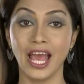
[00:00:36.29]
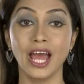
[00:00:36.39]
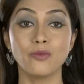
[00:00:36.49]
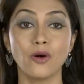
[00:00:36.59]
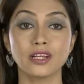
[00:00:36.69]

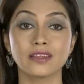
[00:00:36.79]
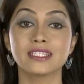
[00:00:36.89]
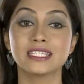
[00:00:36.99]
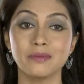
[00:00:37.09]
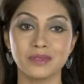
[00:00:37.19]
and what are
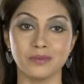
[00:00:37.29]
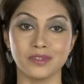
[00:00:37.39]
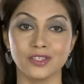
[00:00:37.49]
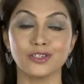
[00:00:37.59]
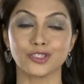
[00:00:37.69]
the
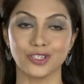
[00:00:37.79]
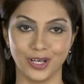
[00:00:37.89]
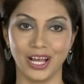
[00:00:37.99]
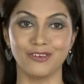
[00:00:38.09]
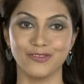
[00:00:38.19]
symptoms you should
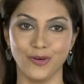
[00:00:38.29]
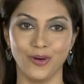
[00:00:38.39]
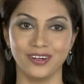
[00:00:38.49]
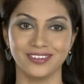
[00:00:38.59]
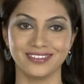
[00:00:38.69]
look out for.